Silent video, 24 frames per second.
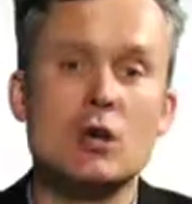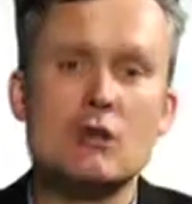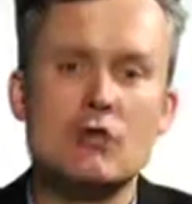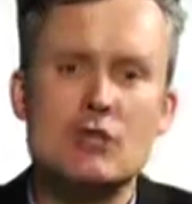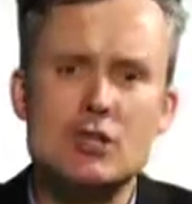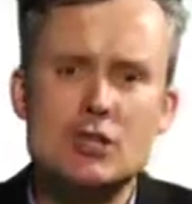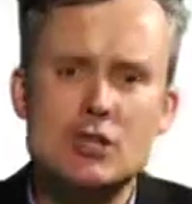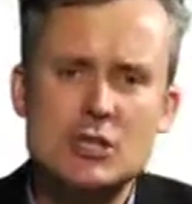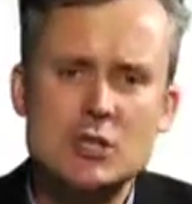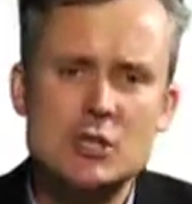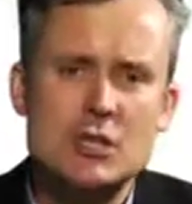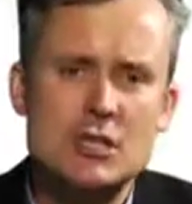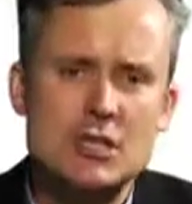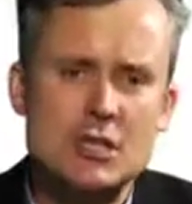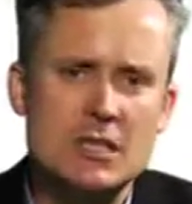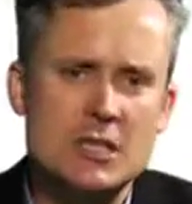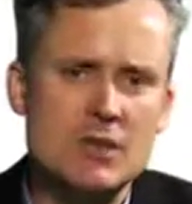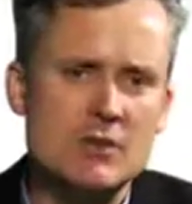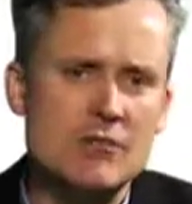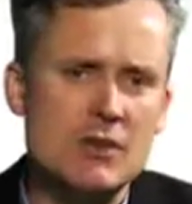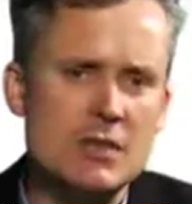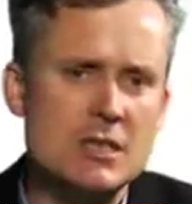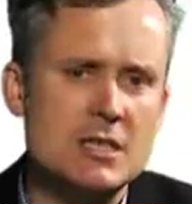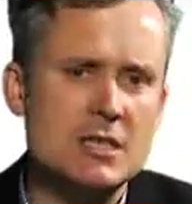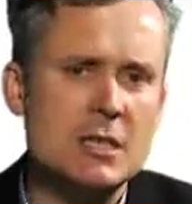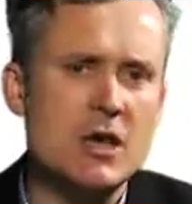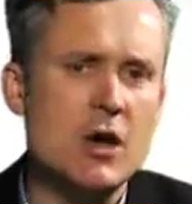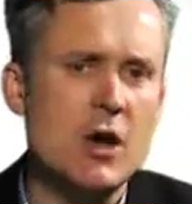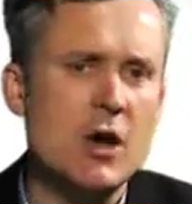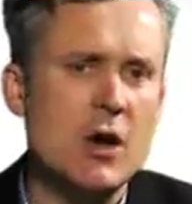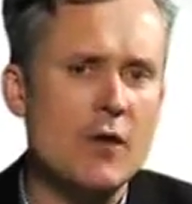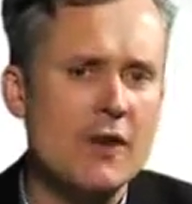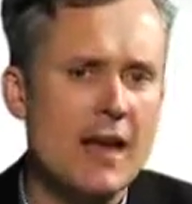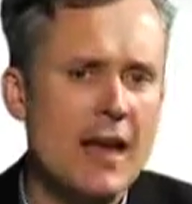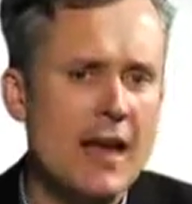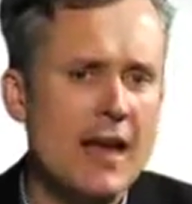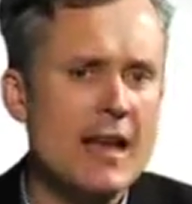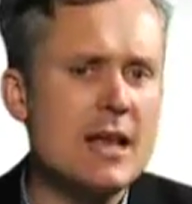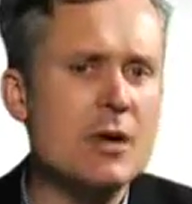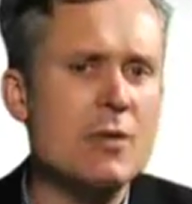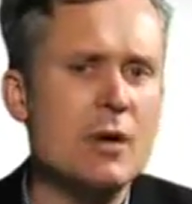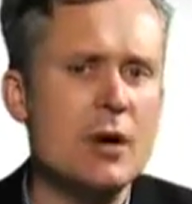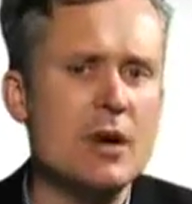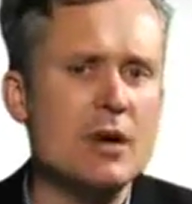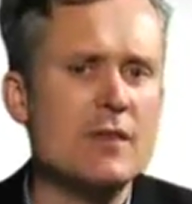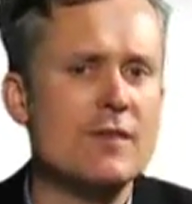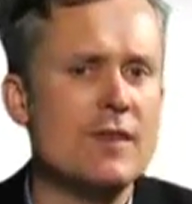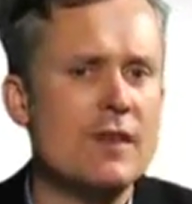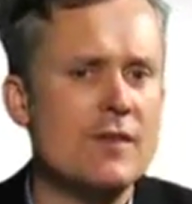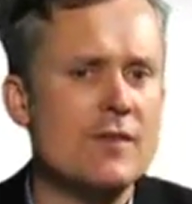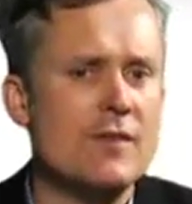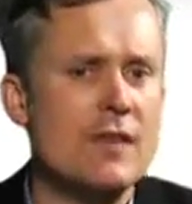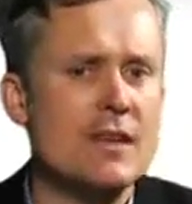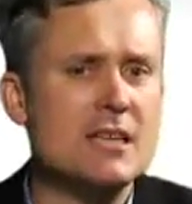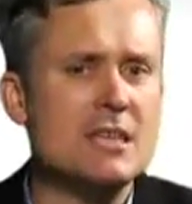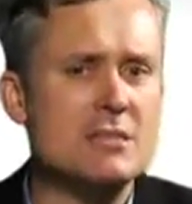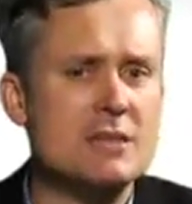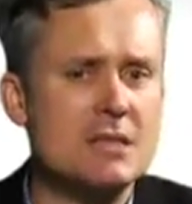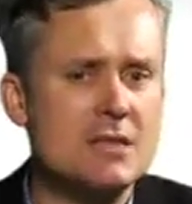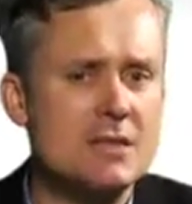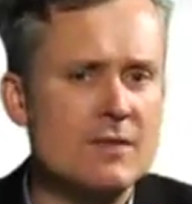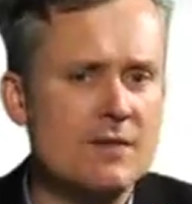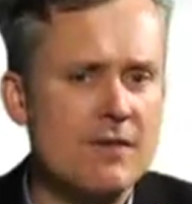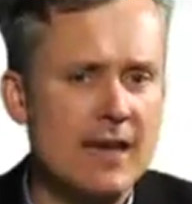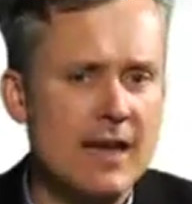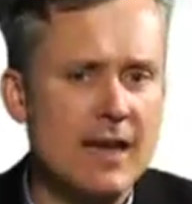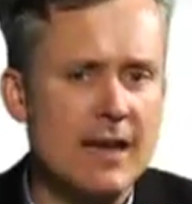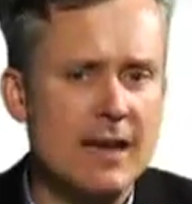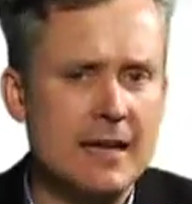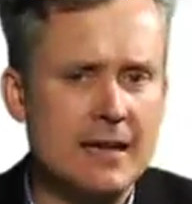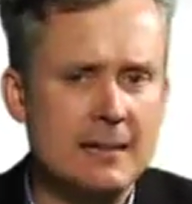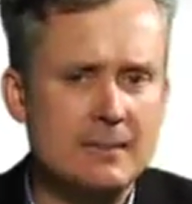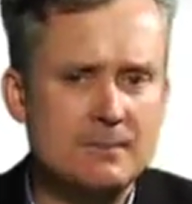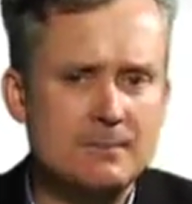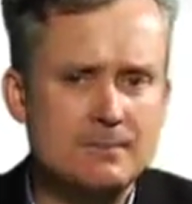reduces the risk of any one of the investments failing.